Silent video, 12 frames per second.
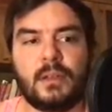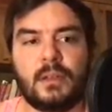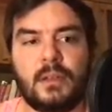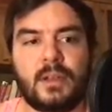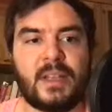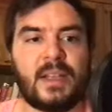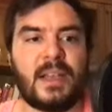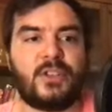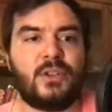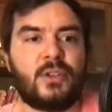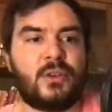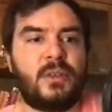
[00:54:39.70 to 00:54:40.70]
okay I
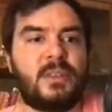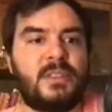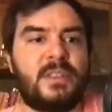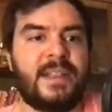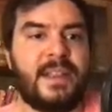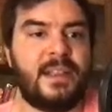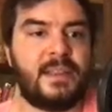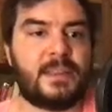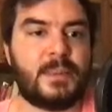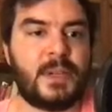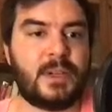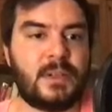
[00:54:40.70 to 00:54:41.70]
should call this tails
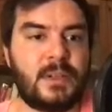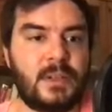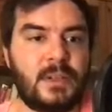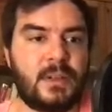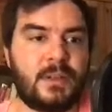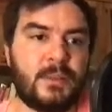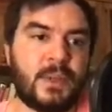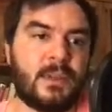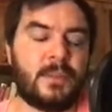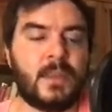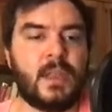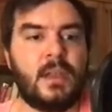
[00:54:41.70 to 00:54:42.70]
because uh, well
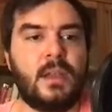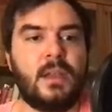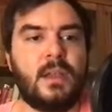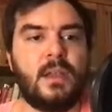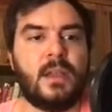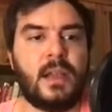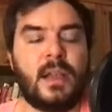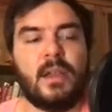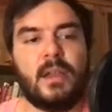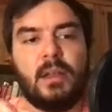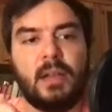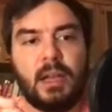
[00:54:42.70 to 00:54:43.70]
yeah
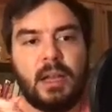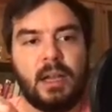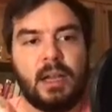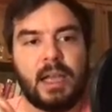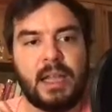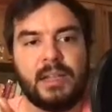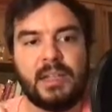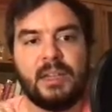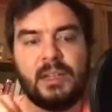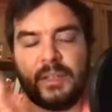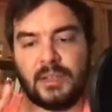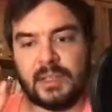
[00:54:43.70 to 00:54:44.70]
uh, and then uh,
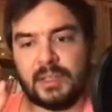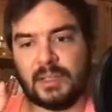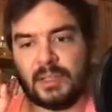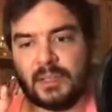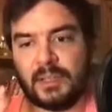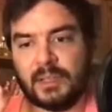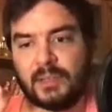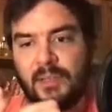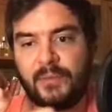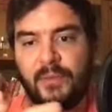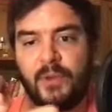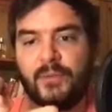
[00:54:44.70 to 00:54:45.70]
the,
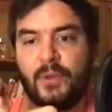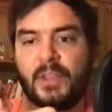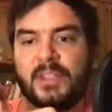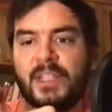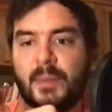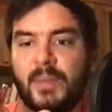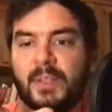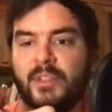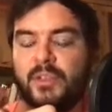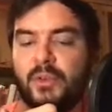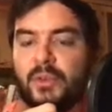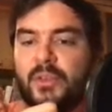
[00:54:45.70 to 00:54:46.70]
the, the, first number that
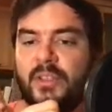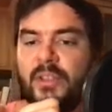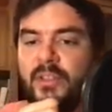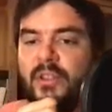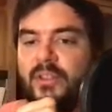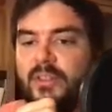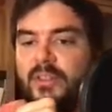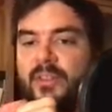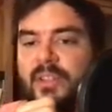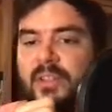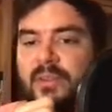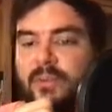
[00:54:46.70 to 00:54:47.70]
you, you, did, you,
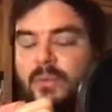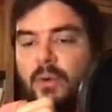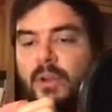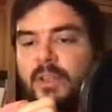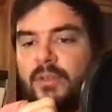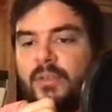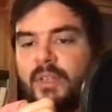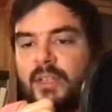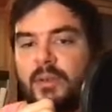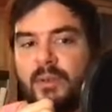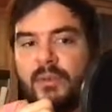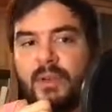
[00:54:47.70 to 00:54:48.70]
didn't throw into the
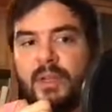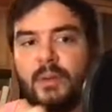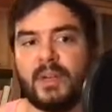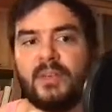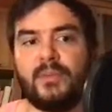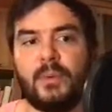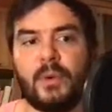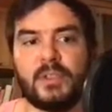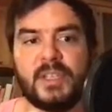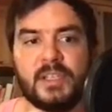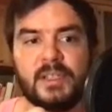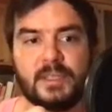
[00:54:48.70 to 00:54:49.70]
iterative
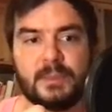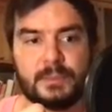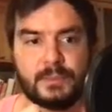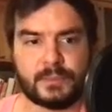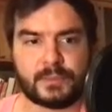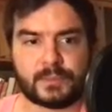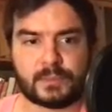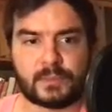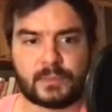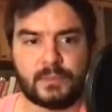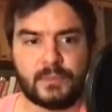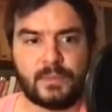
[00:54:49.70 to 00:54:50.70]
process
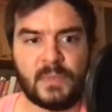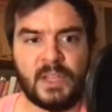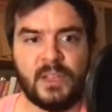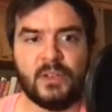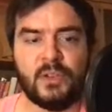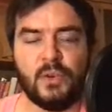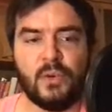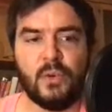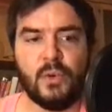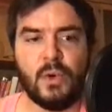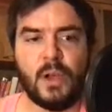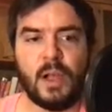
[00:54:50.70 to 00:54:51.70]

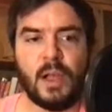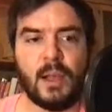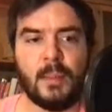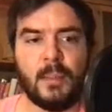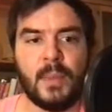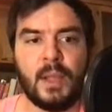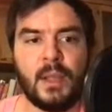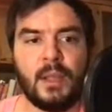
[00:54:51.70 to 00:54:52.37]
you um,